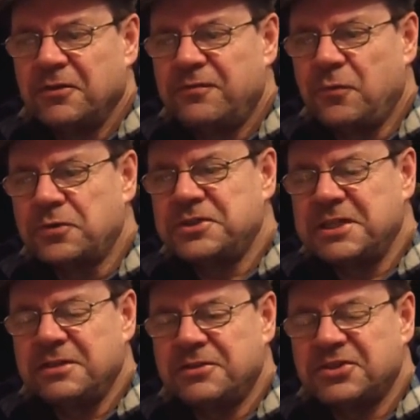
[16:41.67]
the
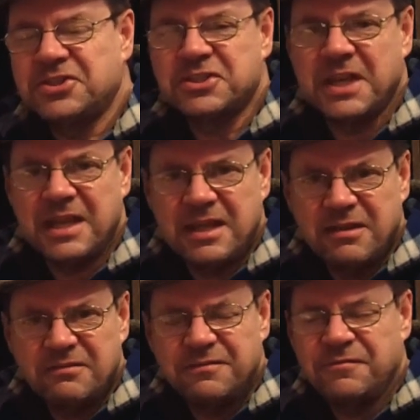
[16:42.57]
14th
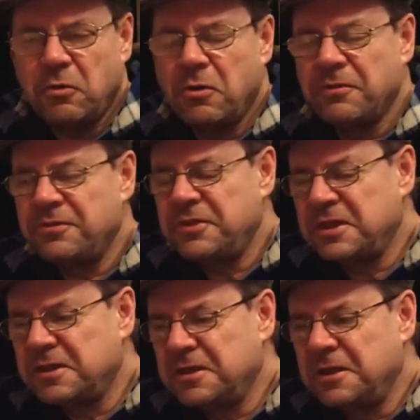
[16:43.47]
stave or
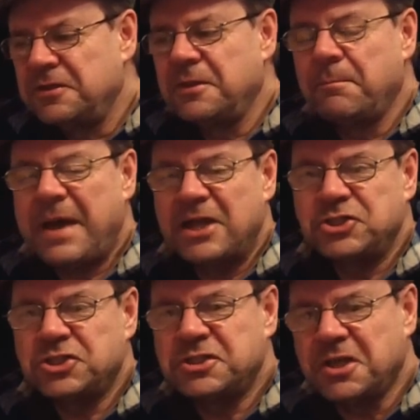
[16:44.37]
the the
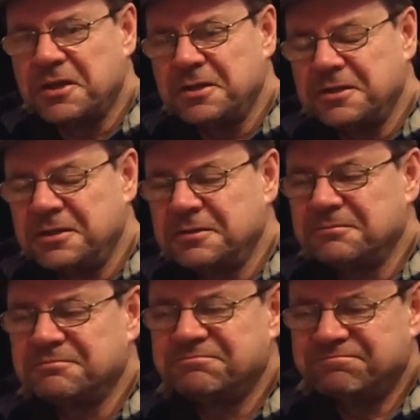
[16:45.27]
mash tun
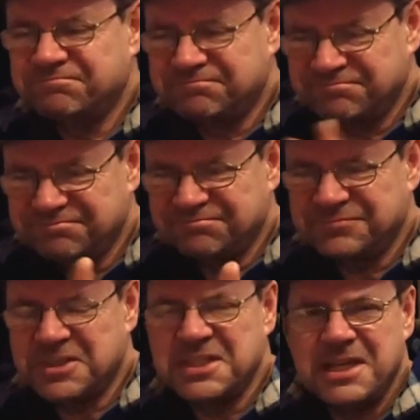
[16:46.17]

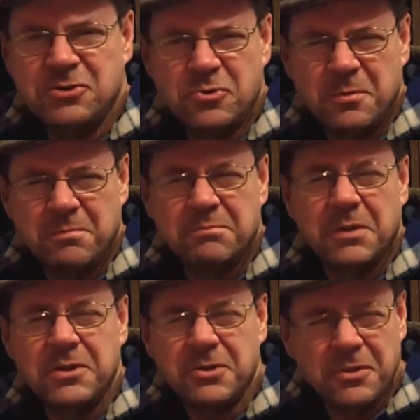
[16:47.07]
tea
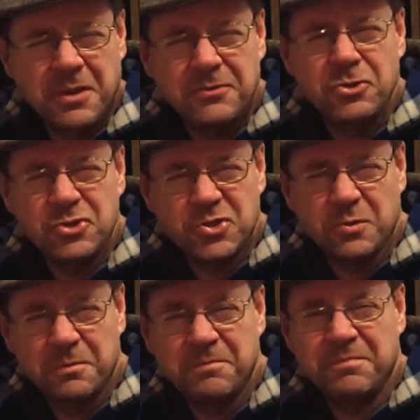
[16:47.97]
room you know the
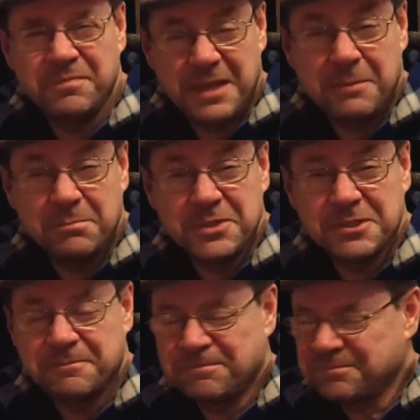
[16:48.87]
usual
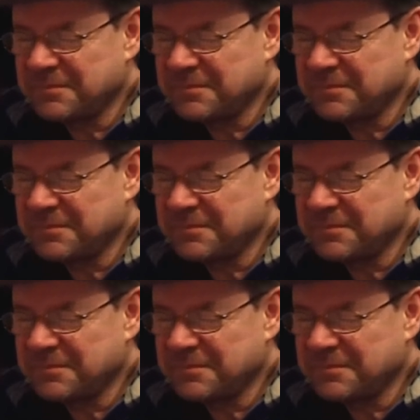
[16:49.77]
names